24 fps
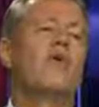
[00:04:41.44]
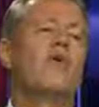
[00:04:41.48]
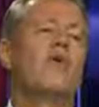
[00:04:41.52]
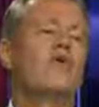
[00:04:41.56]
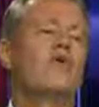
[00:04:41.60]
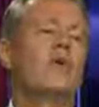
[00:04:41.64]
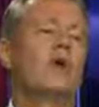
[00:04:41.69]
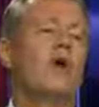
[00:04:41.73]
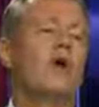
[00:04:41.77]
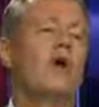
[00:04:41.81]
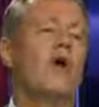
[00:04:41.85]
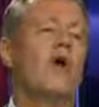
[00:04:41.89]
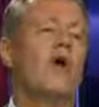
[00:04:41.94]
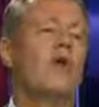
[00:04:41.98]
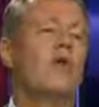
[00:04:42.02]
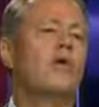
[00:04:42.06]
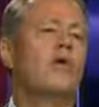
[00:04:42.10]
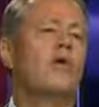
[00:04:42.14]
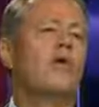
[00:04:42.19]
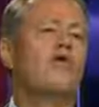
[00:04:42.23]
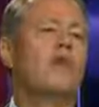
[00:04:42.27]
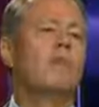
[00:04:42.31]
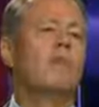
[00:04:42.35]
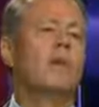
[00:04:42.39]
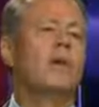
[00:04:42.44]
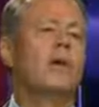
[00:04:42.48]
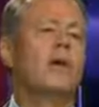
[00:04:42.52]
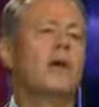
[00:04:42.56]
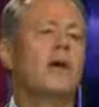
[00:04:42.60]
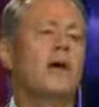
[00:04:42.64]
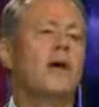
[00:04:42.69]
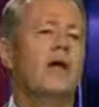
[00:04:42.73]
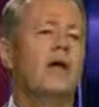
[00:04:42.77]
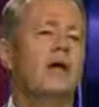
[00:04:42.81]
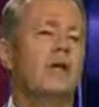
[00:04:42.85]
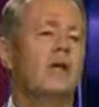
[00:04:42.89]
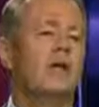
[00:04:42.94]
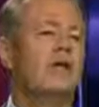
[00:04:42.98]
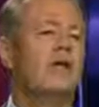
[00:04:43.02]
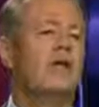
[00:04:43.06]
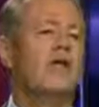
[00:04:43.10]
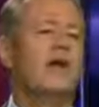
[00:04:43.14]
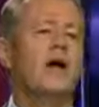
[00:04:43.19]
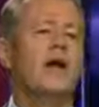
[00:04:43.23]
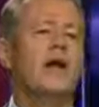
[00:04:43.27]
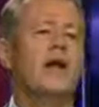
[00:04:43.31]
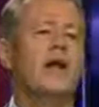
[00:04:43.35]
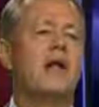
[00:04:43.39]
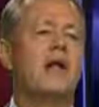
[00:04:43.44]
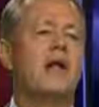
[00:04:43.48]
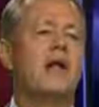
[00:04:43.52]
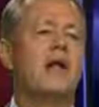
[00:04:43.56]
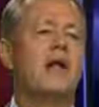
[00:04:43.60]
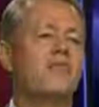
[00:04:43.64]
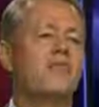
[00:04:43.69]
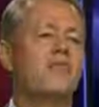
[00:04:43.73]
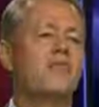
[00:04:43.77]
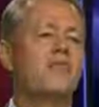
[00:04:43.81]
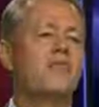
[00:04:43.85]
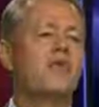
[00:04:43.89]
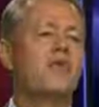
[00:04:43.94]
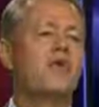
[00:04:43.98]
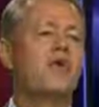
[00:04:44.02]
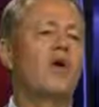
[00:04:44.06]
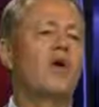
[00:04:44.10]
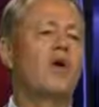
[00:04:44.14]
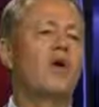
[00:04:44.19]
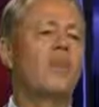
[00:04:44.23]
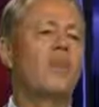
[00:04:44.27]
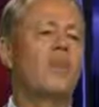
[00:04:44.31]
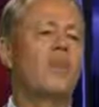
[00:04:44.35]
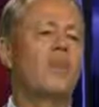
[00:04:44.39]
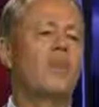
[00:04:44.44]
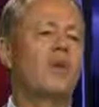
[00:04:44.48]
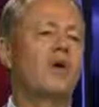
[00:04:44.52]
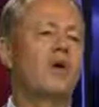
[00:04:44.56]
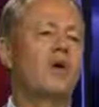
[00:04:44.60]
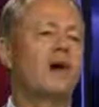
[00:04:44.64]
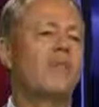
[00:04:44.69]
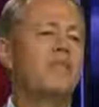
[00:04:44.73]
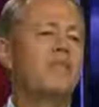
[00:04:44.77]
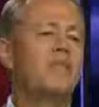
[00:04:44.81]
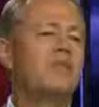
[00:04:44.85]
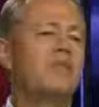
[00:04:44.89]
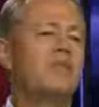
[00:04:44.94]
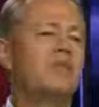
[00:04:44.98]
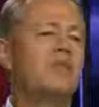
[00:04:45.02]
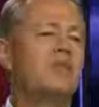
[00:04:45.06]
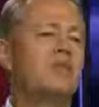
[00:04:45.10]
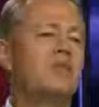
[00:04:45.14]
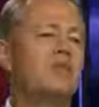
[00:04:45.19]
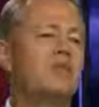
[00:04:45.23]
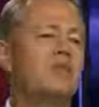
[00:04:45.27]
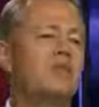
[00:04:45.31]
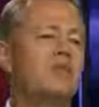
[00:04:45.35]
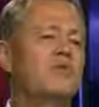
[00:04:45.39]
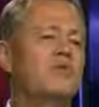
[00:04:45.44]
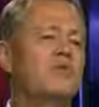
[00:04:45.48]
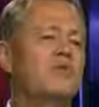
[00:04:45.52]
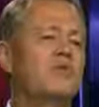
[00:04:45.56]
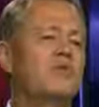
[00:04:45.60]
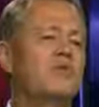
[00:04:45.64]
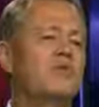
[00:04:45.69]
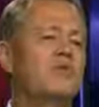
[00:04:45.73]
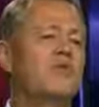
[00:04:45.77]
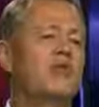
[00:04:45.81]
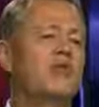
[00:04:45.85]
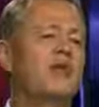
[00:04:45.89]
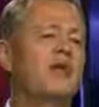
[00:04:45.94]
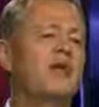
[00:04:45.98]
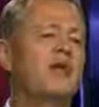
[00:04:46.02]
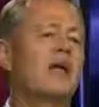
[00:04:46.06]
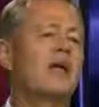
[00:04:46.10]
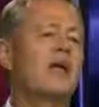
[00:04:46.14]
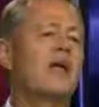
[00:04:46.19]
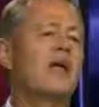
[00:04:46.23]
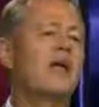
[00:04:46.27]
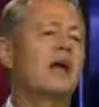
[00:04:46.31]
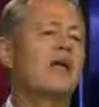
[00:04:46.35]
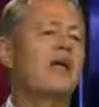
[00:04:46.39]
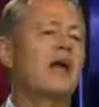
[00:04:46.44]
interesting. All the years I've been doing this kind of stuff, I've never heard anyone bring up this issue specifically.